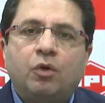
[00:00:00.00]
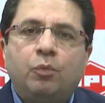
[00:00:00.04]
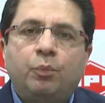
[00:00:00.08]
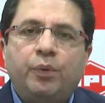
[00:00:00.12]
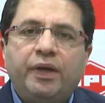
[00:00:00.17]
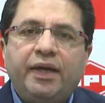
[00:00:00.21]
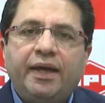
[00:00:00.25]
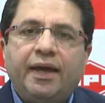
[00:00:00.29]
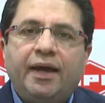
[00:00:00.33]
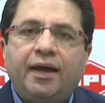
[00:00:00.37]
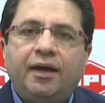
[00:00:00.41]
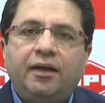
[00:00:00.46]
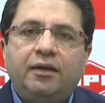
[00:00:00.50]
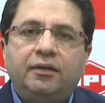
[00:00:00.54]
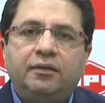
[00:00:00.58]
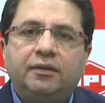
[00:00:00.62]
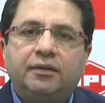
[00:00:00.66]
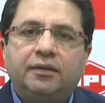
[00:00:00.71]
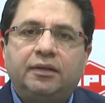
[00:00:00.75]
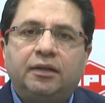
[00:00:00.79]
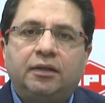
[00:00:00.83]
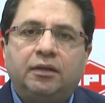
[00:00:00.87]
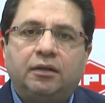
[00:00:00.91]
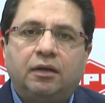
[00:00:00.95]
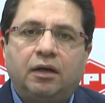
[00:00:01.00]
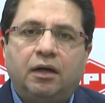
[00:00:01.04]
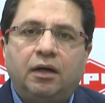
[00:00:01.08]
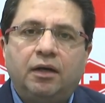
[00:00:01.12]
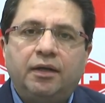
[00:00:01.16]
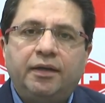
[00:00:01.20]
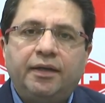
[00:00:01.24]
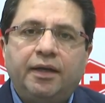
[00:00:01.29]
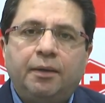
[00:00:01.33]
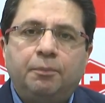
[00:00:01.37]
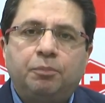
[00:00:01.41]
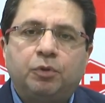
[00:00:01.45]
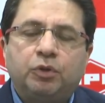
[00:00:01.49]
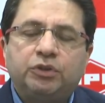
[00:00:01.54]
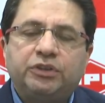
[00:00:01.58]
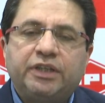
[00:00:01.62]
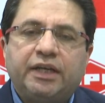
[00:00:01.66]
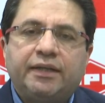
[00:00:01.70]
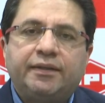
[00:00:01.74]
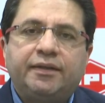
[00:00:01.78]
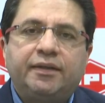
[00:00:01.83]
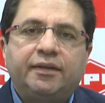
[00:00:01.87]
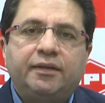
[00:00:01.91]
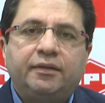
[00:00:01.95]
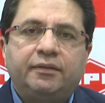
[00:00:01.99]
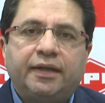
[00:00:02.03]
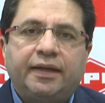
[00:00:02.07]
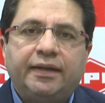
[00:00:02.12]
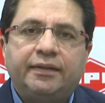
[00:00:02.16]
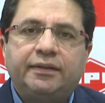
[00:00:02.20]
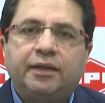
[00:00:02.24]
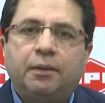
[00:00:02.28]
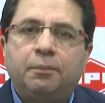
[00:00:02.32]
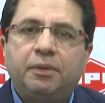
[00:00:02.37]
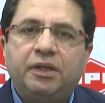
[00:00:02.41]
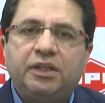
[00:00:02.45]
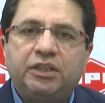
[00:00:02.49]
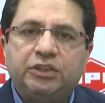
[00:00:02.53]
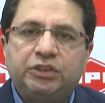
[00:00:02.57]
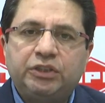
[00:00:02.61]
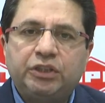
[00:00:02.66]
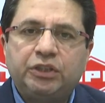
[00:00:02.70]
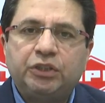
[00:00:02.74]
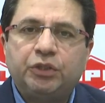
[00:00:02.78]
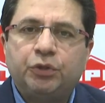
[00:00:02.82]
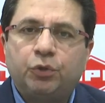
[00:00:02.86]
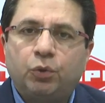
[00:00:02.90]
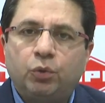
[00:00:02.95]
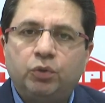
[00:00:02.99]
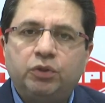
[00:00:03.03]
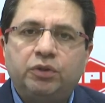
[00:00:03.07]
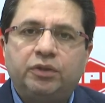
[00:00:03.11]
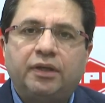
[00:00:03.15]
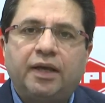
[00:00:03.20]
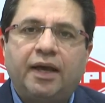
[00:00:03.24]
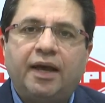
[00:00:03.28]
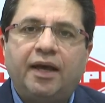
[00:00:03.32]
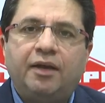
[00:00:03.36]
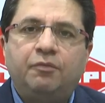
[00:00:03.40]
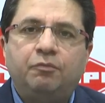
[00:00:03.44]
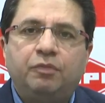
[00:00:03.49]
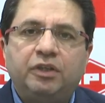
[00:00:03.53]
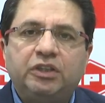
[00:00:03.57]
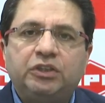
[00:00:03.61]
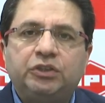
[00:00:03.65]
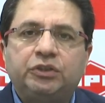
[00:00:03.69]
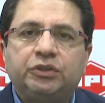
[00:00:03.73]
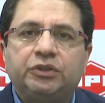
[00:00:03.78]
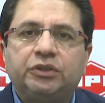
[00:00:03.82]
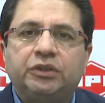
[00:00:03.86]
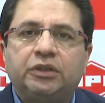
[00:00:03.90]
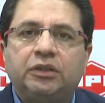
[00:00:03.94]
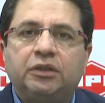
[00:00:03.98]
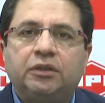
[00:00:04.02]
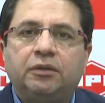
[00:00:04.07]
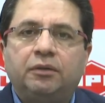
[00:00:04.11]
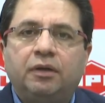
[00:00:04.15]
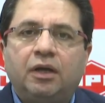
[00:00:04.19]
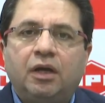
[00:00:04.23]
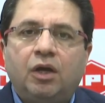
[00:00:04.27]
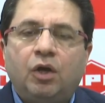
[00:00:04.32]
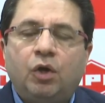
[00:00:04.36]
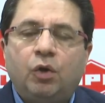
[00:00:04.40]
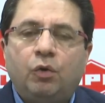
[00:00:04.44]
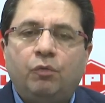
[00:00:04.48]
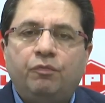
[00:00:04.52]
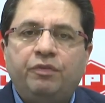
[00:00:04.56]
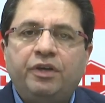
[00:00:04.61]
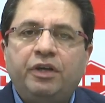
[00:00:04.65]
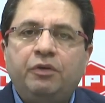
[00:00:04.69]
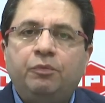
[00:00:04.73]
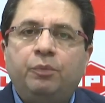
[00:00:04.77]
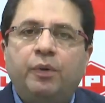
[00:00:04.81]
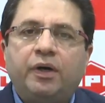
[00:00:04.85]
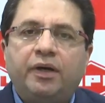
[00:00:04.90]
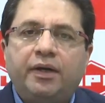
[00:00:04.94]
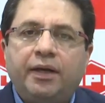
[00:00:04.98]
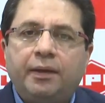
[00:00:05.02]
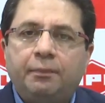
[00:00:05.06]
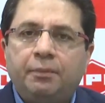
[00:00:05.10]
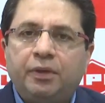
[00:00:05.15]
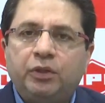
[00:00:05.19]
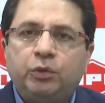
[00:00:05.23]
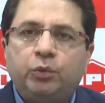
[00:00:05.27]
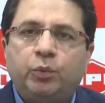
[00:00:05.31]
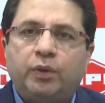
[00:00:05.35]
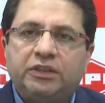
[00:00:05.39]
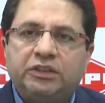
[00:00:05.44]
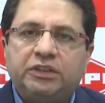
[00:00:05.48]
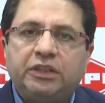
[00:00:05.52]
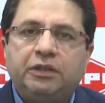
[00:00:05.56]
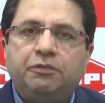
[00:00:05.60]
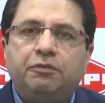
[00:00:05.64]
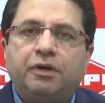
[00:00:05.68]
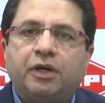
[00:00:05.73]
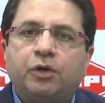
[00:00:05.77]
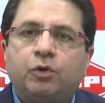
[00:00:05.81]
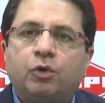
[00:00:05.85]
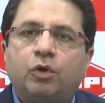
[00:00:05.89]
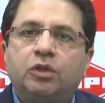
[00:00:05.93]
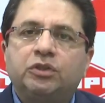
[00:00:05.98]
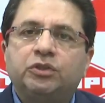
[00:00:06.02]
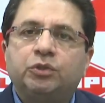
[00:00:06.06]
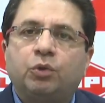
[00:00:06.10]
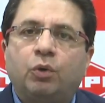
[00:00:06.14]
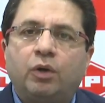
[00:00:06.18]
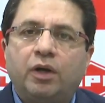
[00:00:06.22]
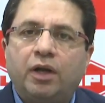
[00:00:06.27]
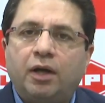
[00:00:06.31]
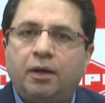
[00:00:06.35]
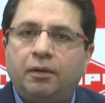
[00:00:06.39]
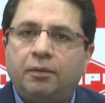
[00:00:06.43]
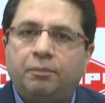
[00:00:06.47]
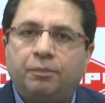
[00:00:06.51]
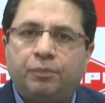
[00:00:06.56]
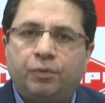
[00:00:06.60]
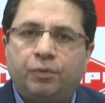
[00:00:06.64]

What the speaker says: we had earlier projected a double-digit growth, and which we were able to achieve across all our